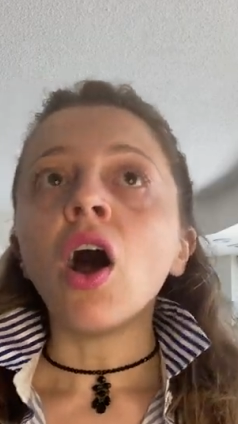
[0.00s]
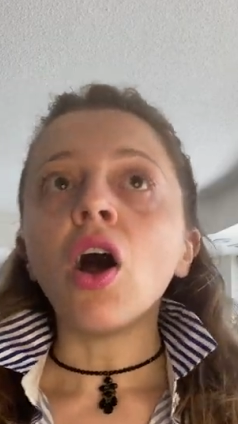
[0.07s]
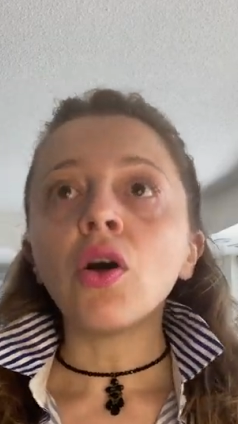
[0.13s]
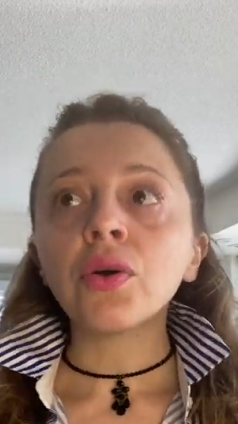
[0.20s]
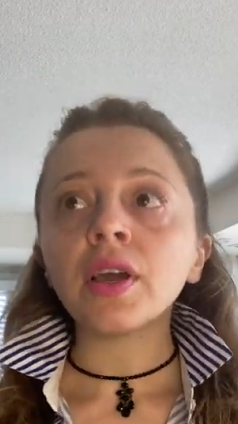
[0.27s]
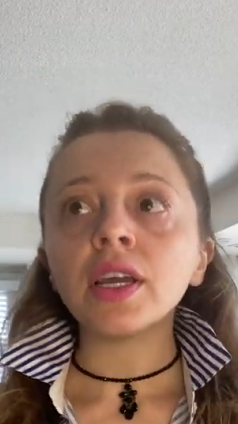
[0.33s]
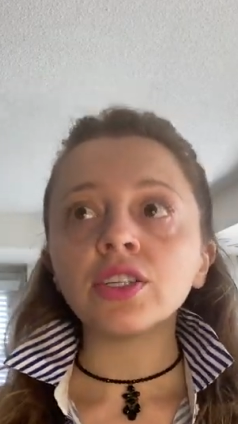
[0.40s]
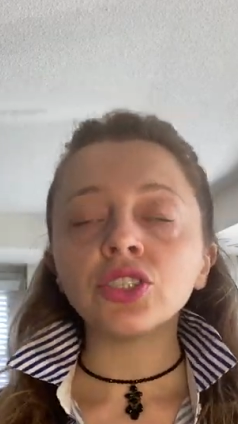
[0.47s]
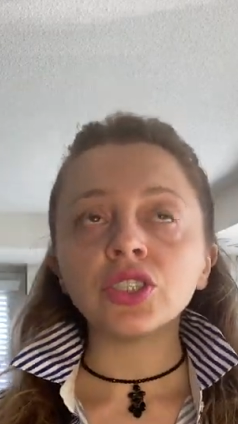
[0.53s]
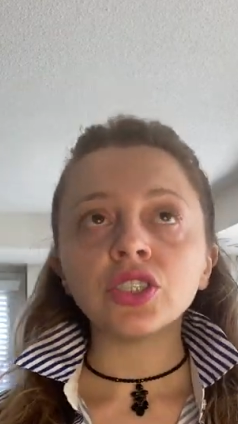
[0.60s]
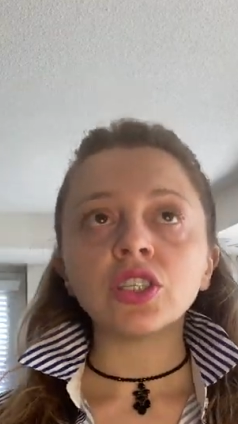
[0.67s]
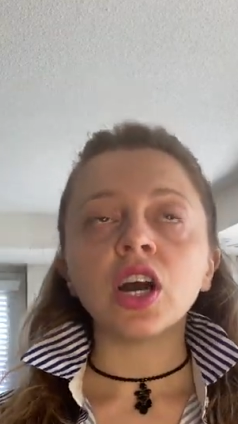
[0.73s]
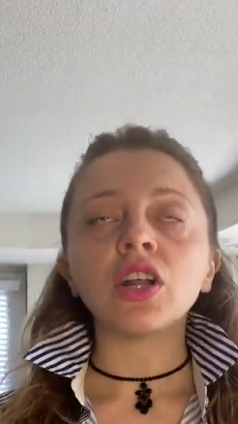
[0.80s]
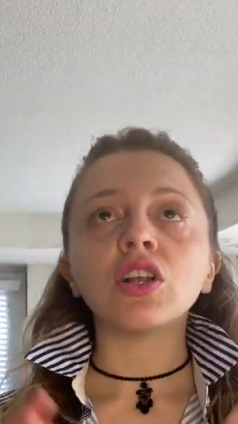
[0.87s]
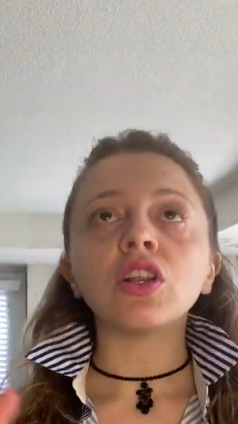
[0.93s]
okay, she's
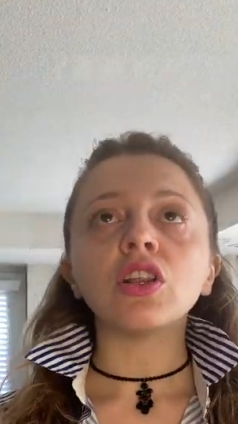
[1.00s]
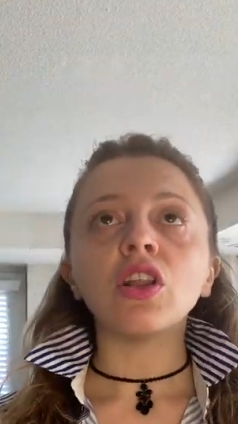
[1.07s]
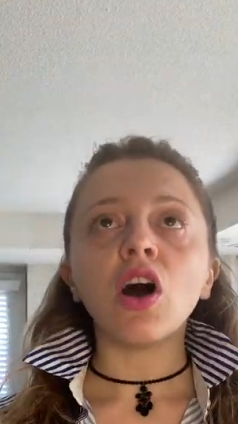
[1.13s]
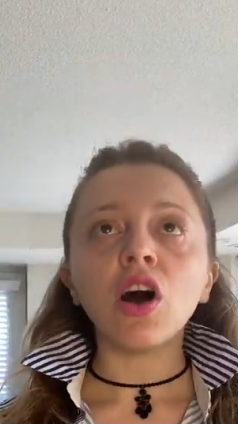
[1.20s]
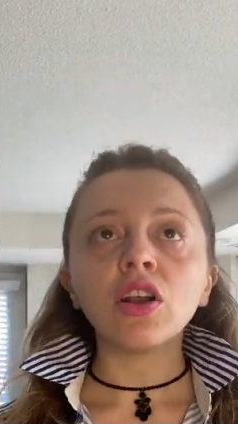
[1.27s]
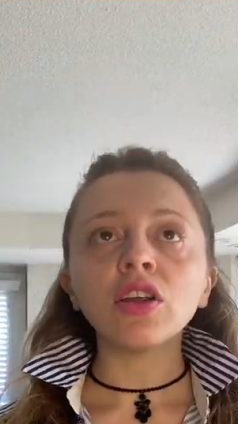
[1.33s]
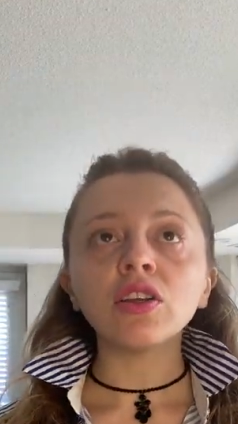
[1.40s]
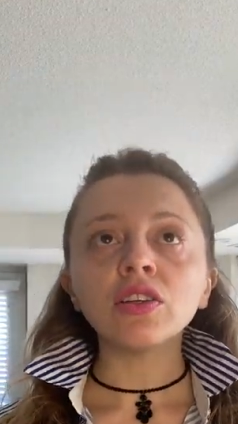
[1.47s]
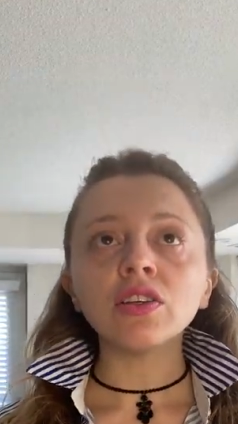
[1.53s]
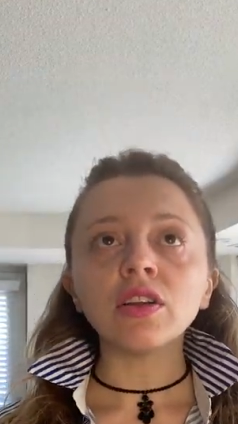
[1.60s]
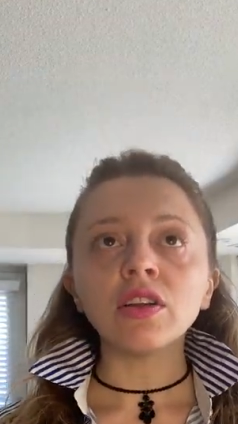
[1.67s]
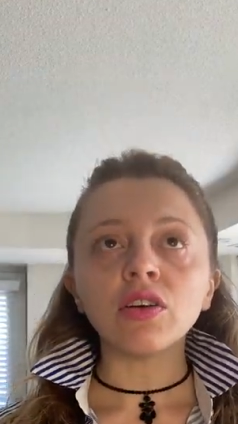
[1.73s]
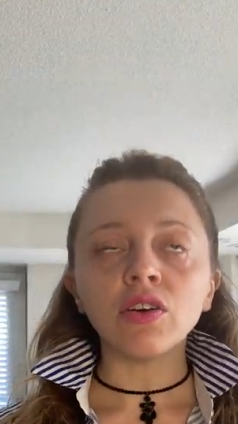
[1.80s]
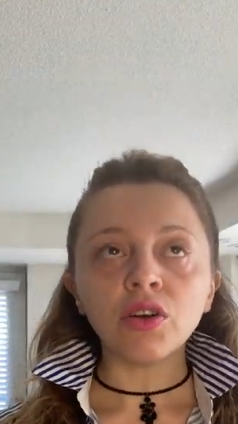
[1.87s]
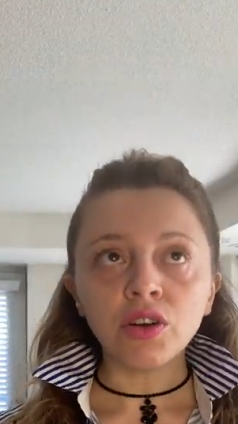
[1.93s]
got a lot on
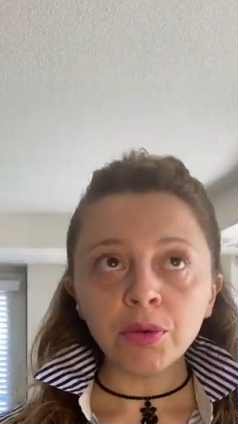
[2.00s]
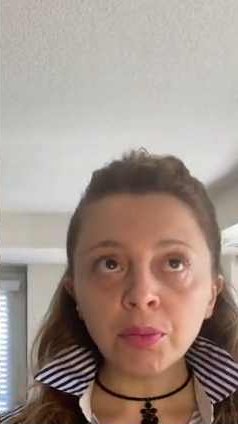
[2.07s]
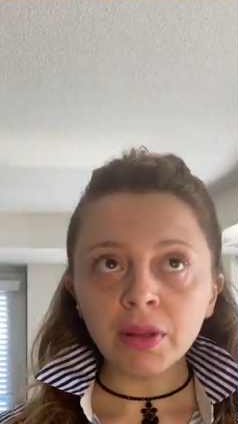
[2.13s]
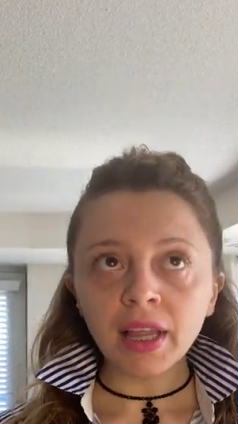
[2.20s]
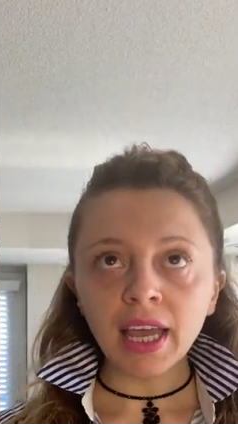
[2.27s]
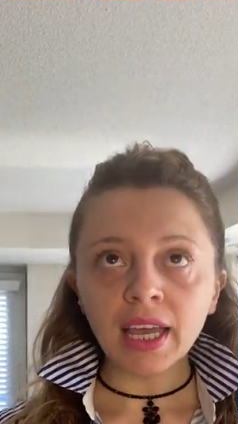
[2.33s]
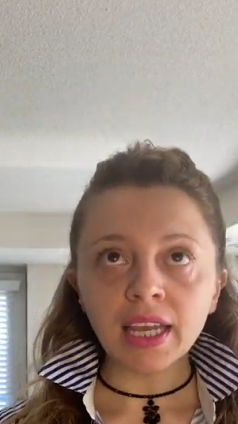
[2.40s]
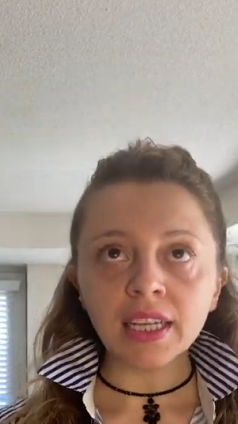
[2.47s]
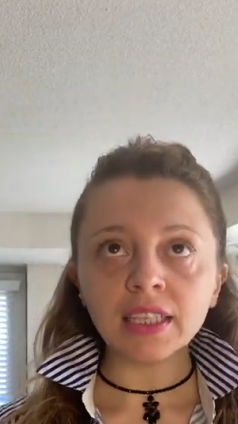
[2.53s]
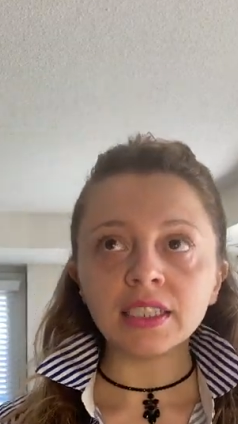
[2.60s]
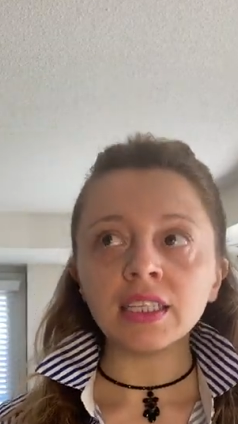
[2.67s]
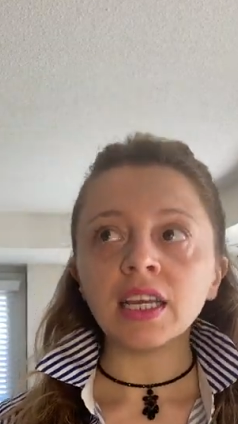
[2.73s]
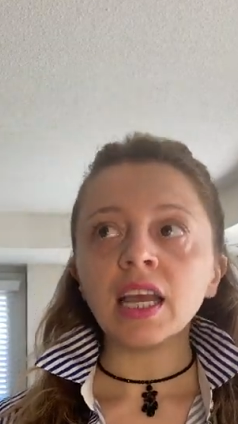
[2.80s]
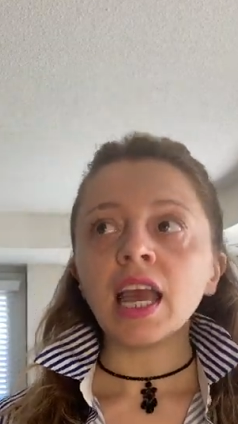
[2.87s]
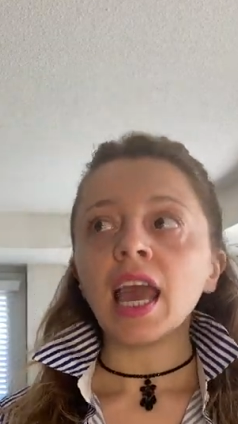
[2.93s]
her
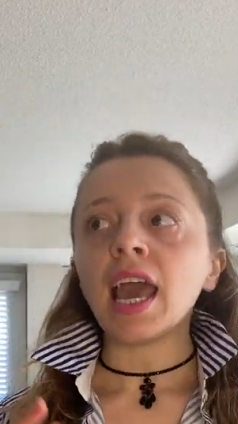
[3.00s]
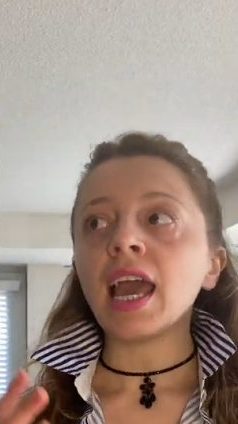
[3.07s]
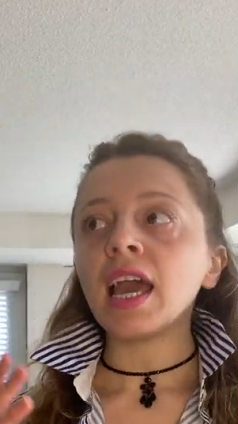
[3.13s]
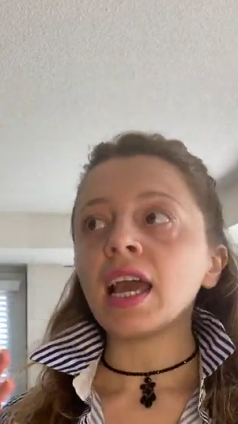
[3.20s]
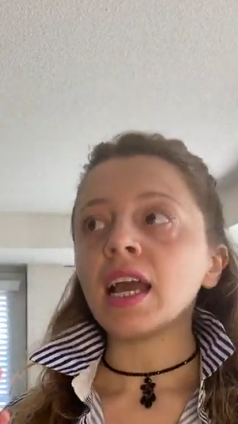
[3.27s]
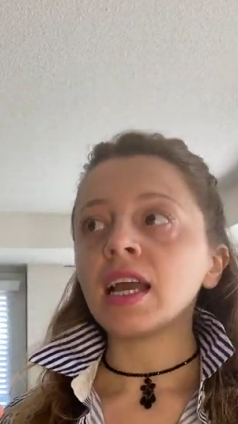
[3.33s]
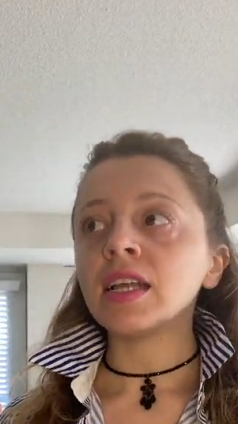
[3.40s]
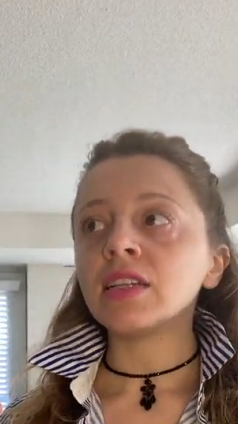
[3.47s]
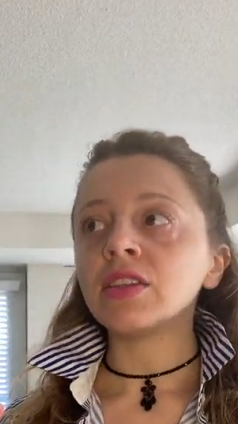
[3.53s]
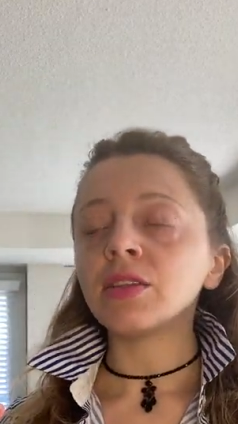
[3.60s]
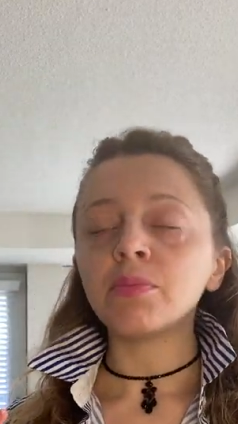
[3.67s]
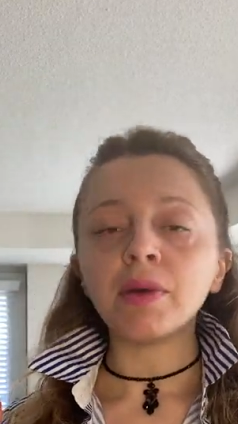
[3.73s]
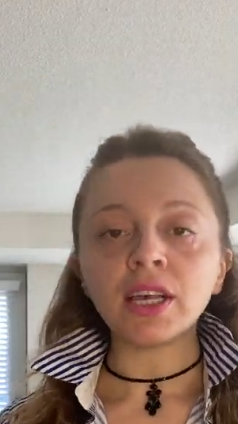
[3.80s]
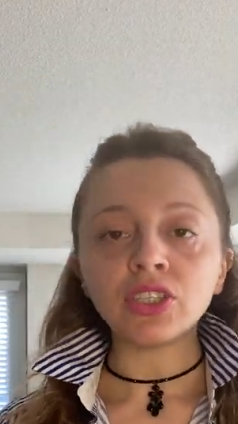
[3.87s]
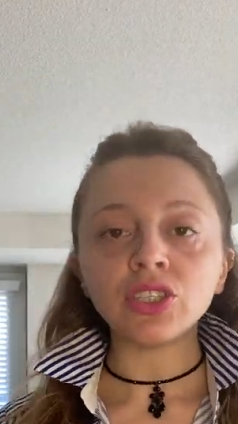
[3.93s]
plate, and the
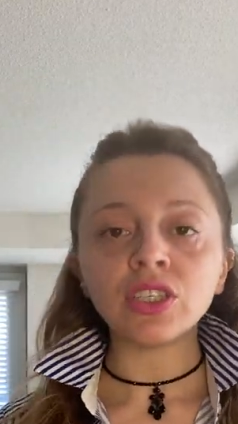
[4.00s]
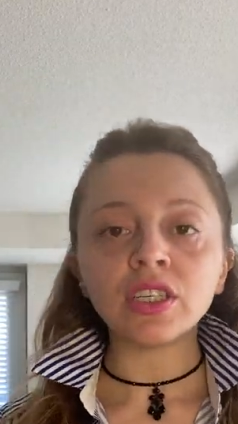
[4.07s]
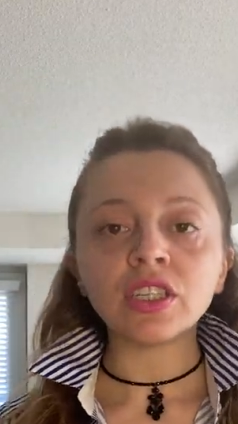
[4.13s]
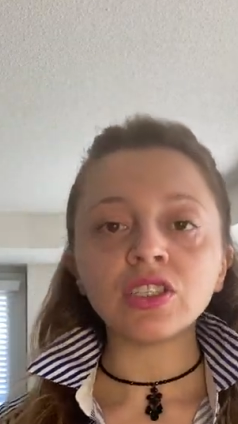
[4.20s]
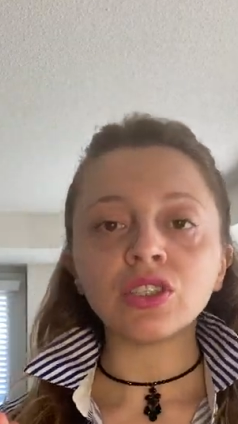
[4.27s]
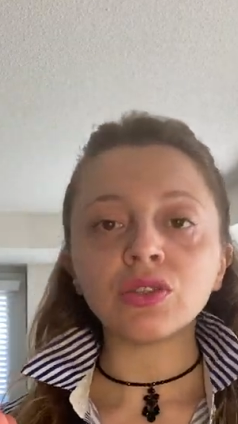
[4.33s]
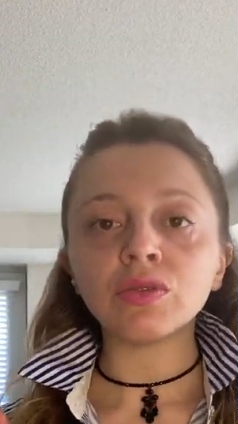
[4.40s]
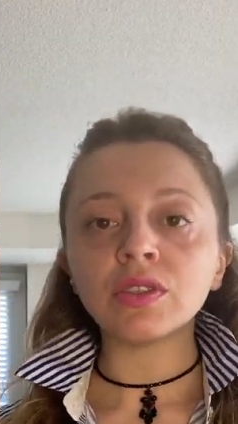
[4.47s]
best she can do